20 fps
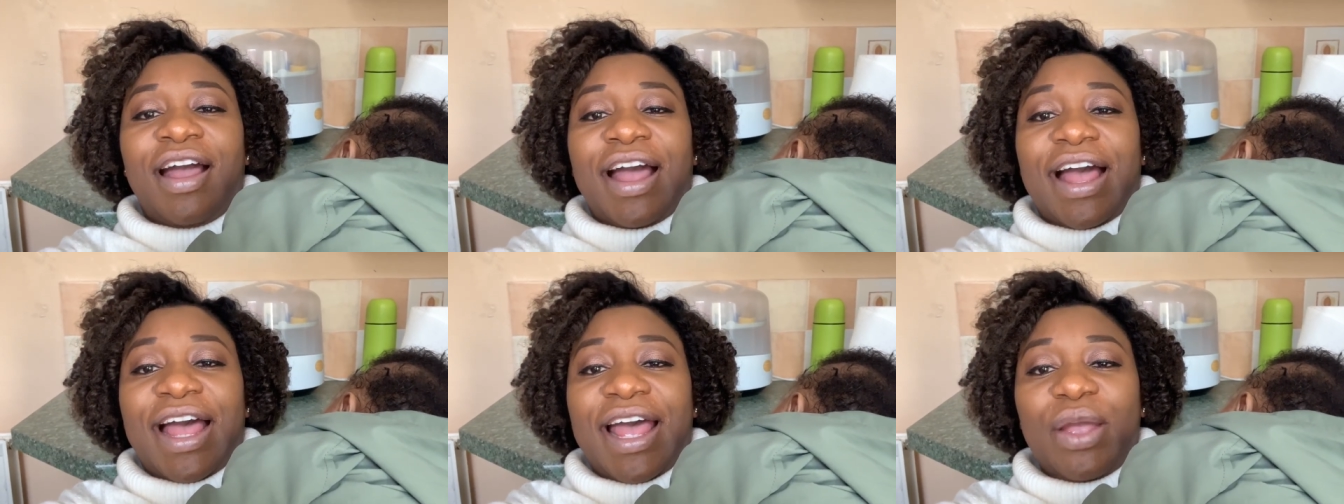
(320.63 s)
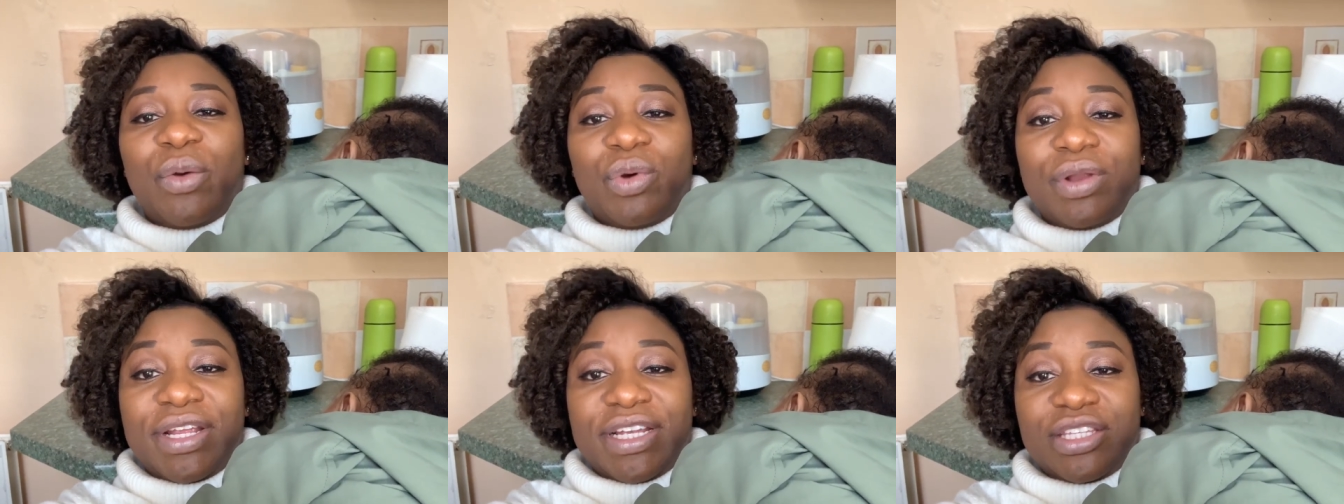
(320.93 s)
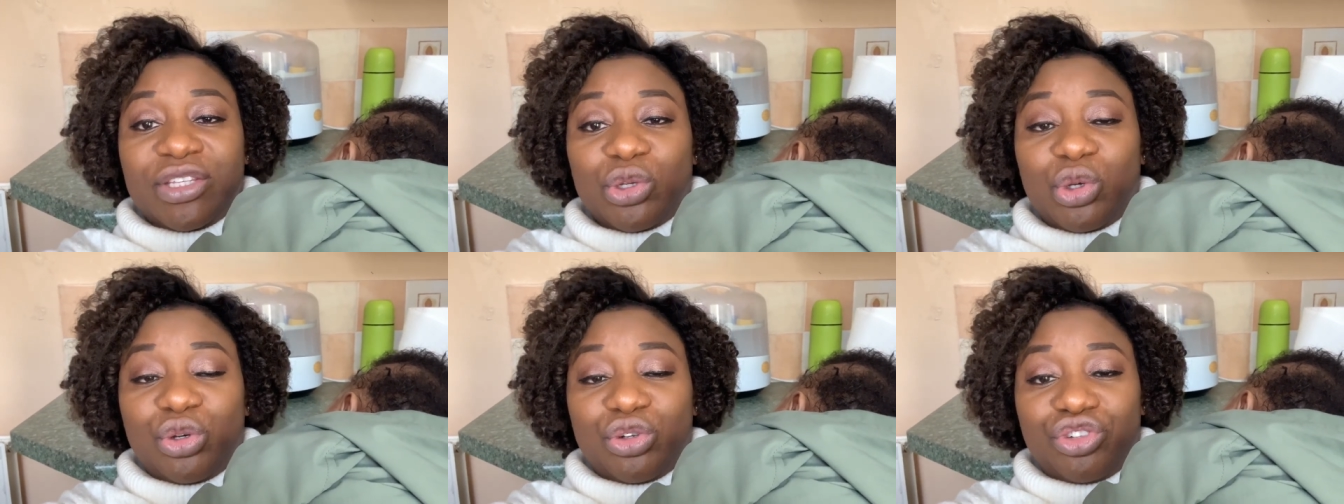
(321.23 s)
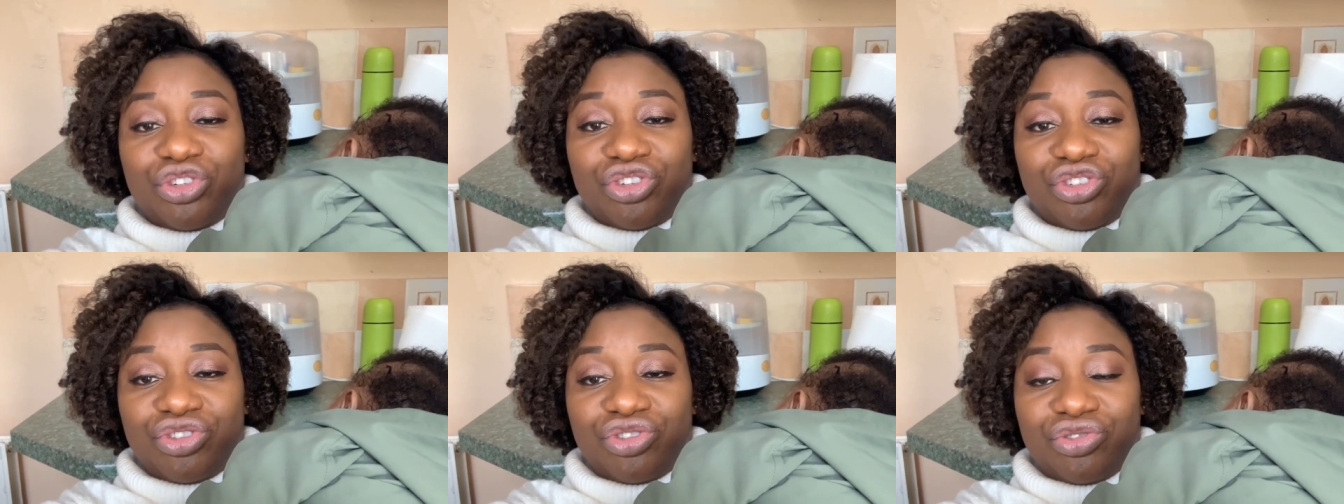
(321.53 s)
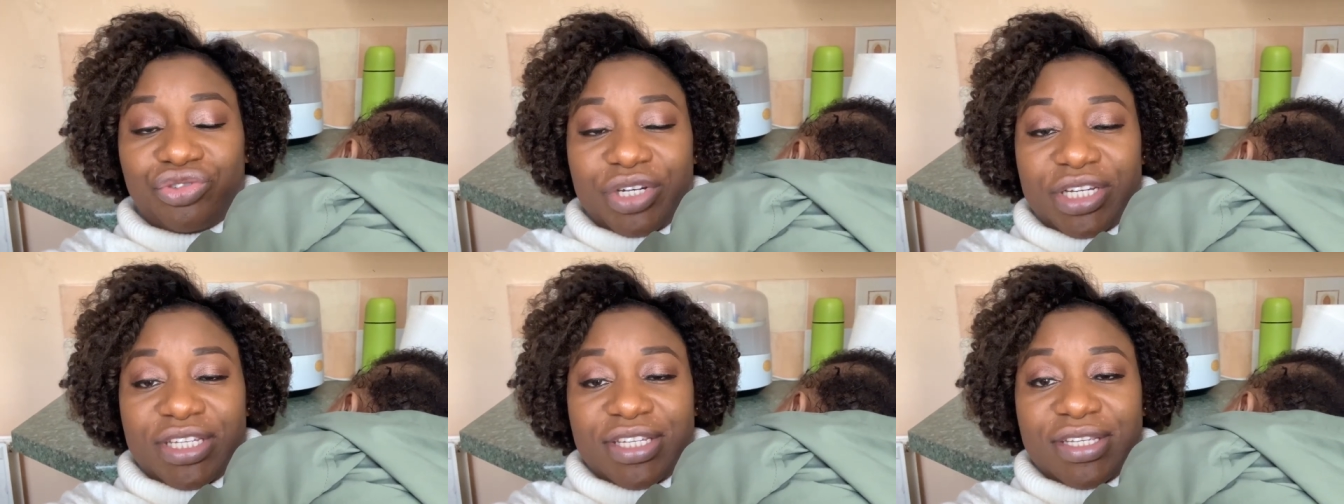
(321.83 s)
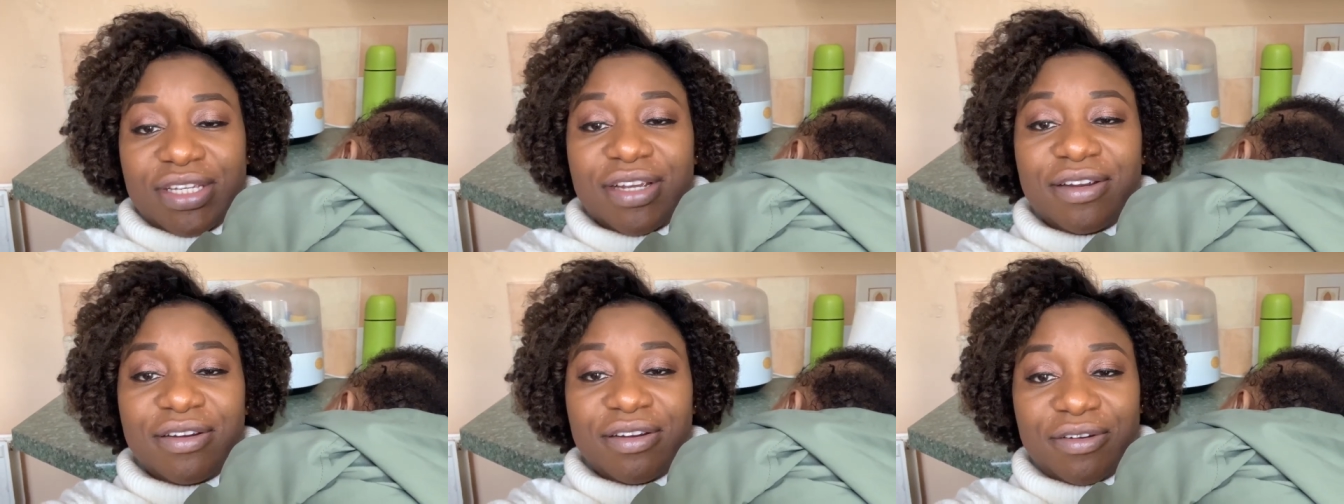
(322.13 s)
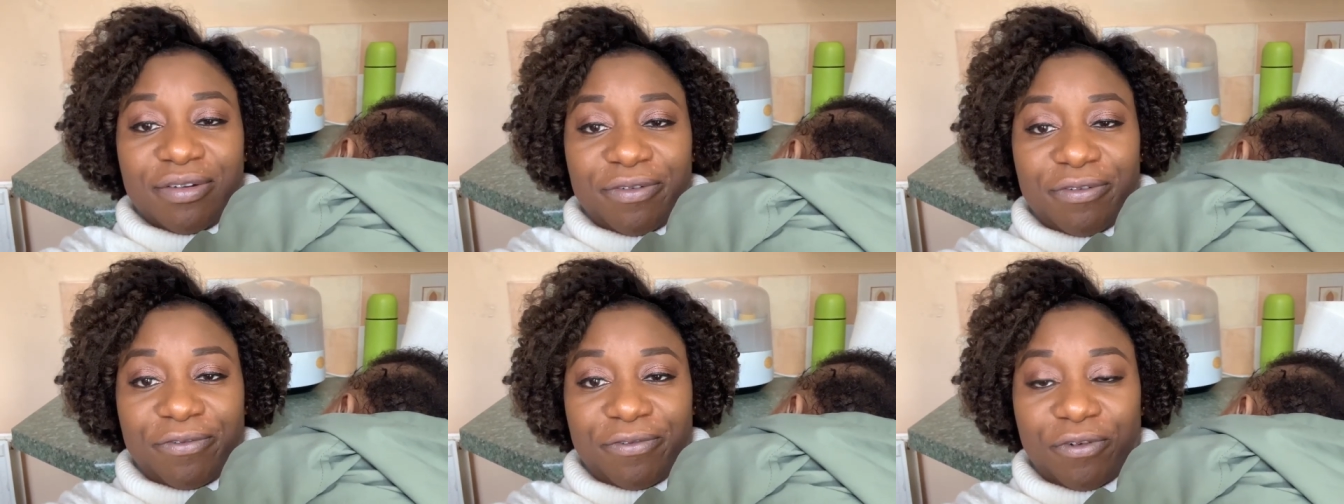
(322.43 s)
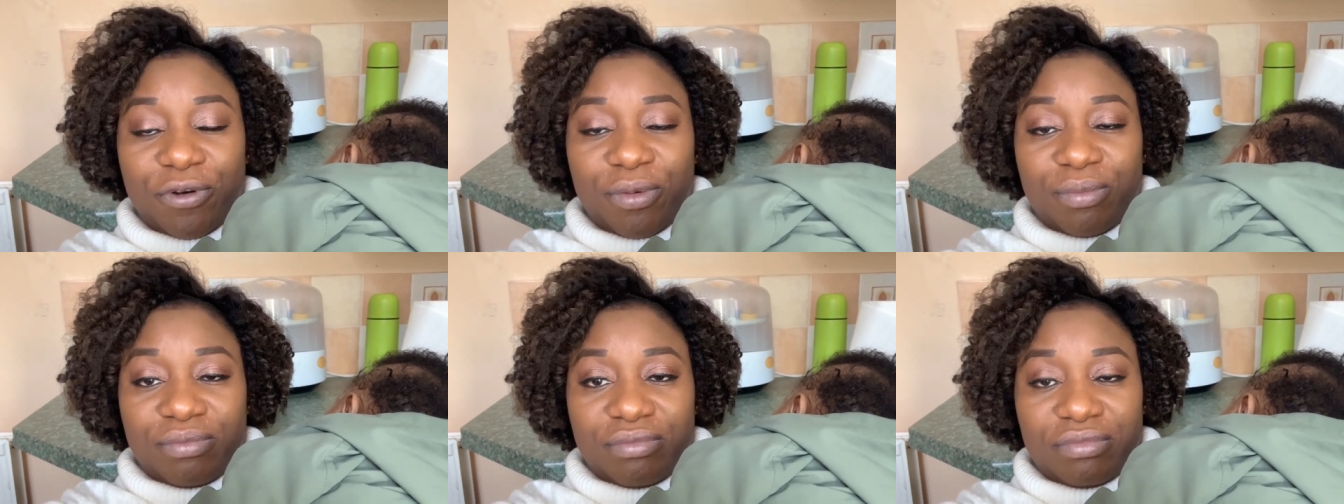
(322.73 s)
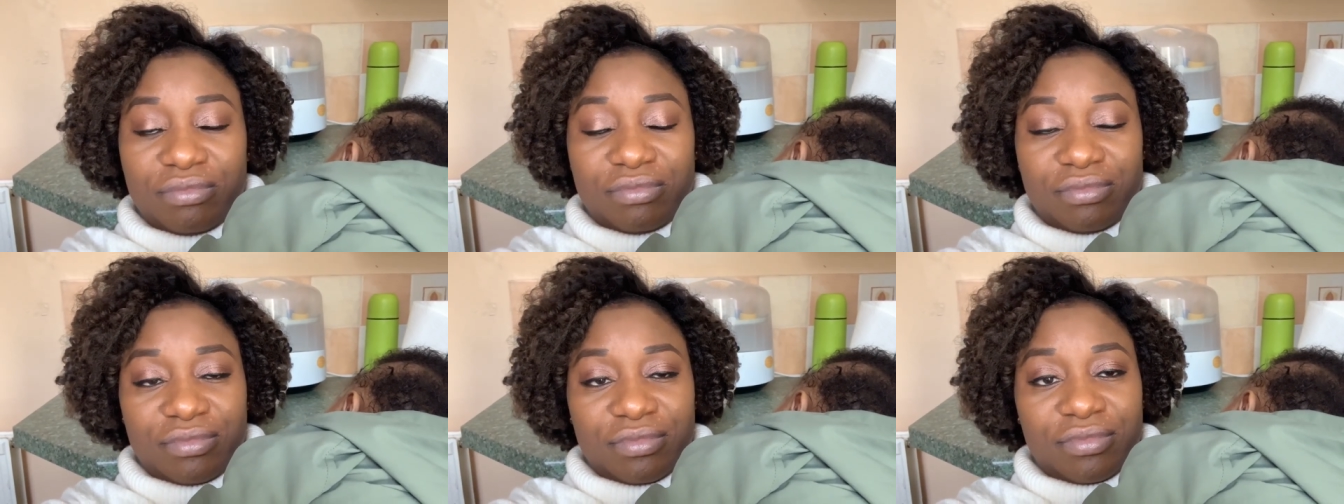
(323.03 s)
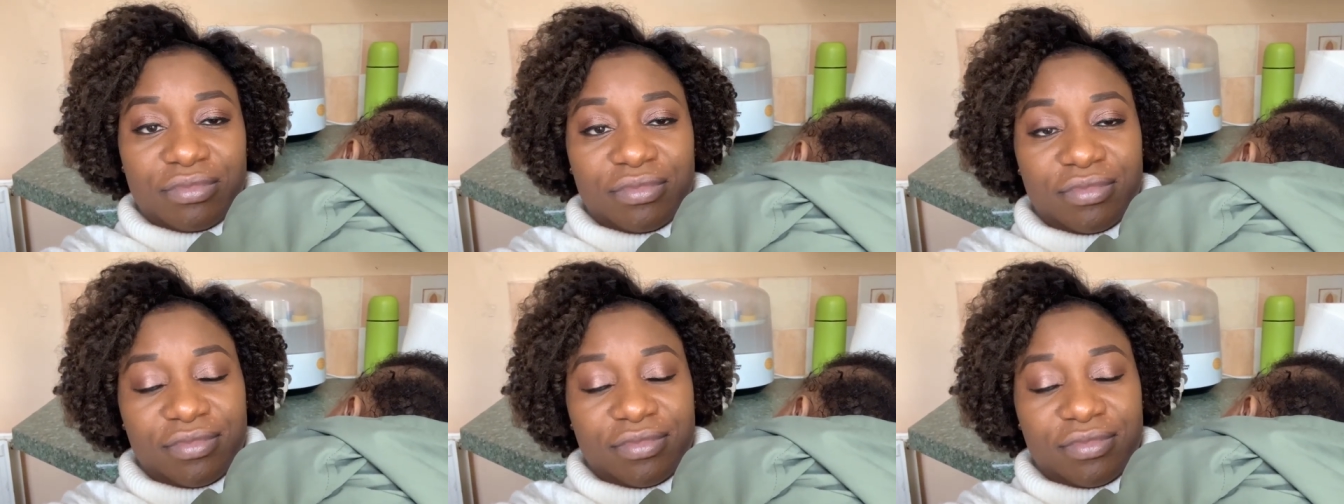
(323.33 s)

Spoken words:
I wanted to go straight from